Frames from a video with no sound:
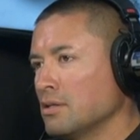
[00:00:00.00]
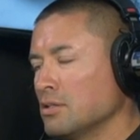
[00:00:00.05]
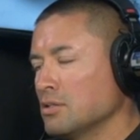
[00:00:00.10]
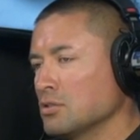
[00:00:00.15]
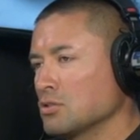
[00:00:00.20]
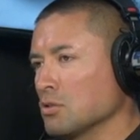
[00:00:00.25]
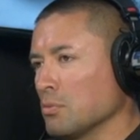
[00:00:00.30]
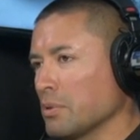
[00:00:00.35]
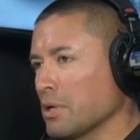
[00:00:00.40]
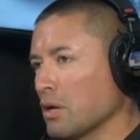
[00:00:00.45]

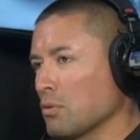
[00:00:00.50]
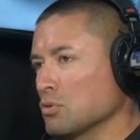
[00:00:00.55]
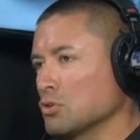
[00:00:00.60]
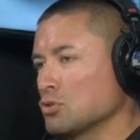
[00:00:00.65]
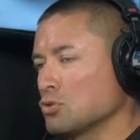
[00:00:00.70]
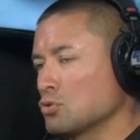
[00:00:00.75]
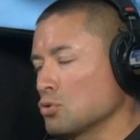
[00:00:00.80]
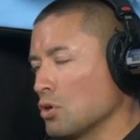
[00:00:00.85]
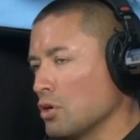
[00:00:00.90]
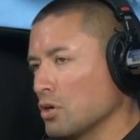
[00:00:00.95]
So, but I was
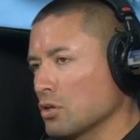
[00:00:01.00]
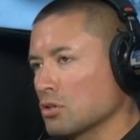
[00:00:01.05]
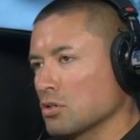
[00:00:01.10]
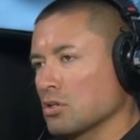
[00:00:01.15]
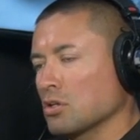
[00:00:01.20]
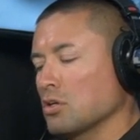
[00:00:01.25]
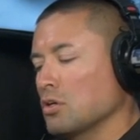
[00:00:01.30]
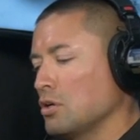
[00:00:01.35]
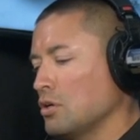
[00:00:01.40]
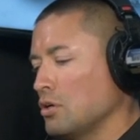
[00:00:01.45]
drunk
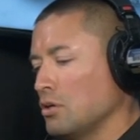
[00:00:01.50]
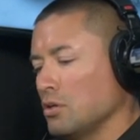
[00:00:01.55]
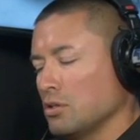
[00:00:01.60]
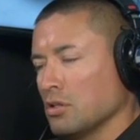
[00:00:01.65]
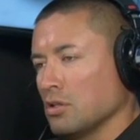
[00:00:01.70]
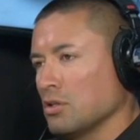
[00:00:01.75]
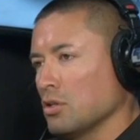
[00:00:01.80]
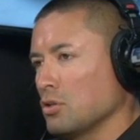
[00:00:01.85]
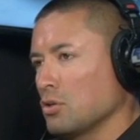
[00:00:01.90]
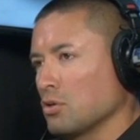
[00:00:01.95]
uh,
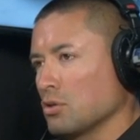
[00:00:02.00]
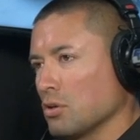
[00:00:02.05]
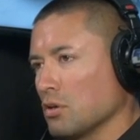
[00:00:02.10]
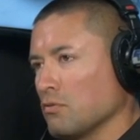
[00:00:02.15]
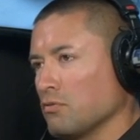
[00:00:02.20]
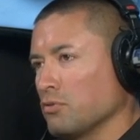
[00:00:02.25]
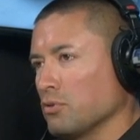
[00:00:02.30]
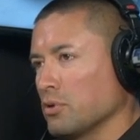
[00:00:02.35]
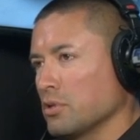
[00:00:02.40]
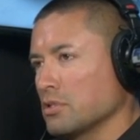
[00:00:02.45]
and under the
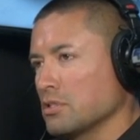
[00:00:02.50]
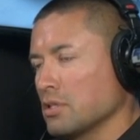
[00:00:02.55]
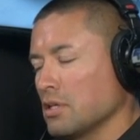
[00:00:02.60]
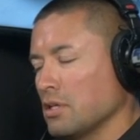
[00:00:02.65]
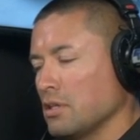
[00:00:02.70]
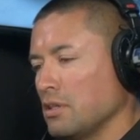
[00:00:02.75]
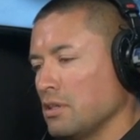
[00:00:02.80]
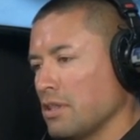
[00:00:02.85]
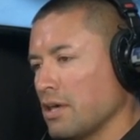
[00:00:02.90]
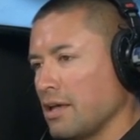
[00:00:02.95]
influence.
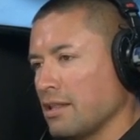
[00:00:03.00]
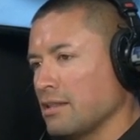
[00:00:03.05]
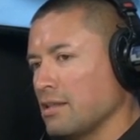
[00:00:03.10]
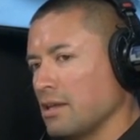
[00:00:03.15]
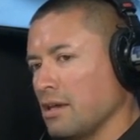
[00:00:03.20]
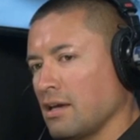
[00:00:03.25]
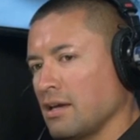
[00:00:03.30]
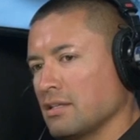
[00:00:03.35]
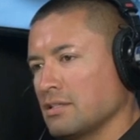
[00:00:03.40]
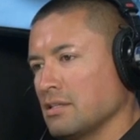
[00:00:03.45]
And that
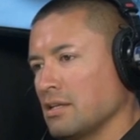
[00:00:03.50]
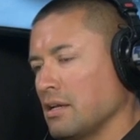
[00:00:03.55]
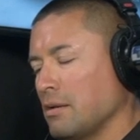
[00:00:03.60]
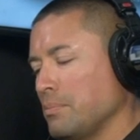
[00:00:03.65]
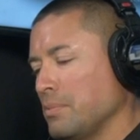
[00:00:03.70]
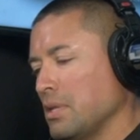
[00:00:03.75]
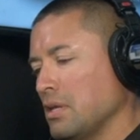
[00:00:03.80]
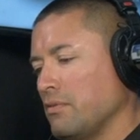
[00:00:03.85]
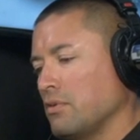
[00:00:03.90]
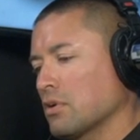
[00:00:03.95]
day I said, I'm
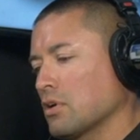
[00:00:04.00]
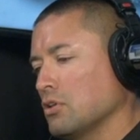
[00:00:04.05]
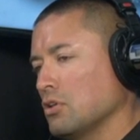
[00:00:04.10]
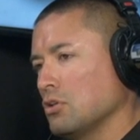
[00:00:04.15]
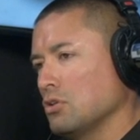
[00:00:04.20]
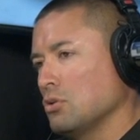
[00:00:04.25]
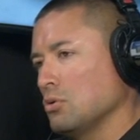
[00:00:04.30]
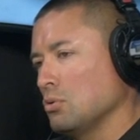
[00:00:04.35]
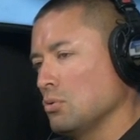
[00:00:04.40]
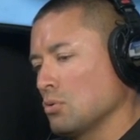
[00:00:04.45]
never going to
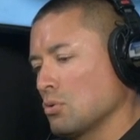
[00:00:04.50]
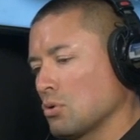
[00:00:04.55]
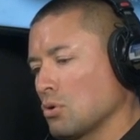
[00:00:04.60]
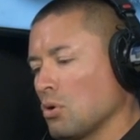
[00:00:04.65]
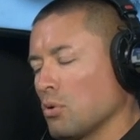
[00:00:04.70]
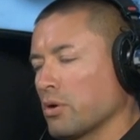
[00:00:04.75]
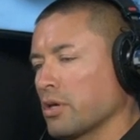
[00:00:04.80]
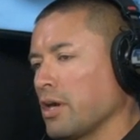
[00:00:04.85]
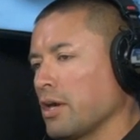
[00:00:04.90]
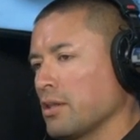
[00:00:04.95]
do
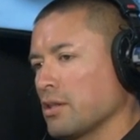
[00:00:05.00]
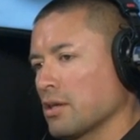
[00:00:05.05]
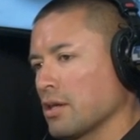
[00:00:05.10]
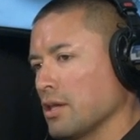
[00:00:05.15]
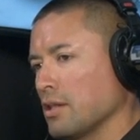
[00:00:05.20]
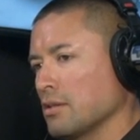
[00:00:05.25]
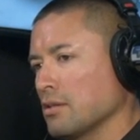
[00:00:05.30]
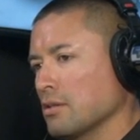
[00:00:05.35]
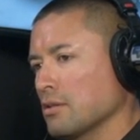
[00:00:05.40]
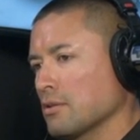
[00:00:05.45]
cocaine
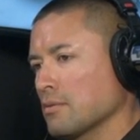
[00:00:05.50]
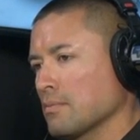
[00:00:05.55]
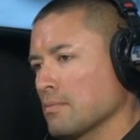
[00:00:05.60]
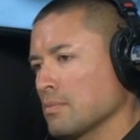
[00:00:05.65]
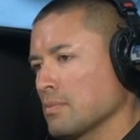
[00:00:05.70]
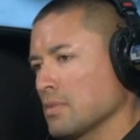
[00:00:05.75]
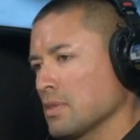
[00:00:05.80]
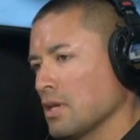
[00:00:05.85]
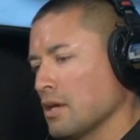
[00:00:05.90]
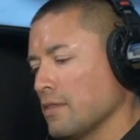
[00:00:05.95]
again.
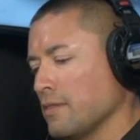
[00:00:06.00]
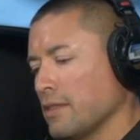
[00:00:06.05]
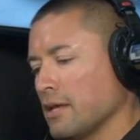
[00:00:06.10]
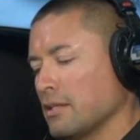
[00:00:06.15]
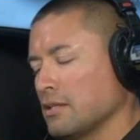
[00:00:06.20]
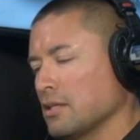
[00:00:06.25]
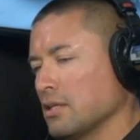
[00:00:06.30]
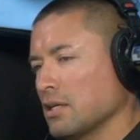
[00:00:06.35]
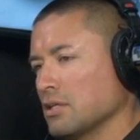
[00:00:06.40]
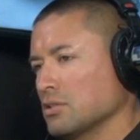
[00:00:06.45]
And that
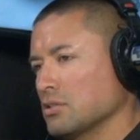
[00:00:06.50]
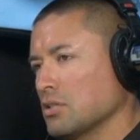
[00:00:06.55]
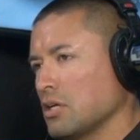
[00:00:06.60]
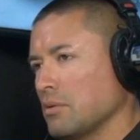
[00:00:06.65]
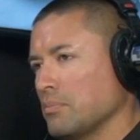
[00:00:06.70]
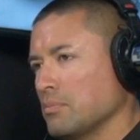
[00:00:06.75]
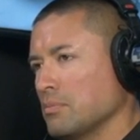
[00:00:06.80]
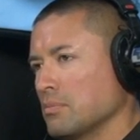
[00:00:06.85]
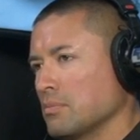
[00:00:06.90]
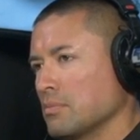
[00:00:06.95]
day I
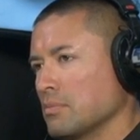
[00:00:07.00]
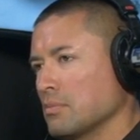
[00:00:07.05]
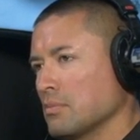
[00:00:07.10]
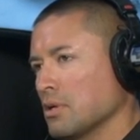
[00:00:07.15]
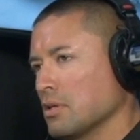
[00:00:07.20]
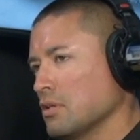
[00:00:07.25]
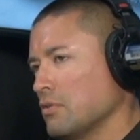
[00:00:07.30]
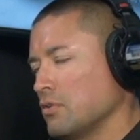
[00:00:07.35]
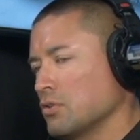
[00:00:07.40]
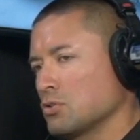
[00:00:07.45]
stopped. I
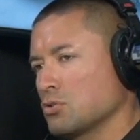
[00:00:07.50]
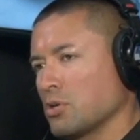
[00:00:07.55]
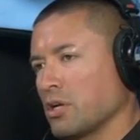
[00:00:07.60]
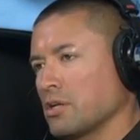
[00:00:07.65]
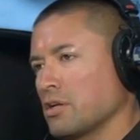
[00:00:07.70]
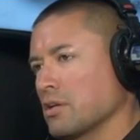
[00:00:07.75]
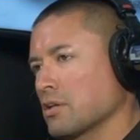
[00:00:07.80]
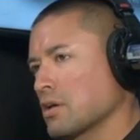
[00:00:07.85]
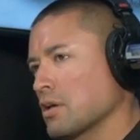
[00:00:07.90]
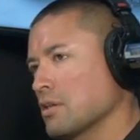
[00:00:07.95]
never tried
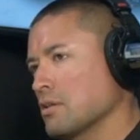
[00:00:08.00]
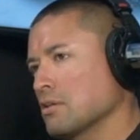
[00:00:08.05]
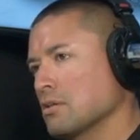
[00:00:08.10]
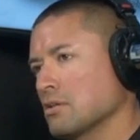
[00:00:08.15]
it again.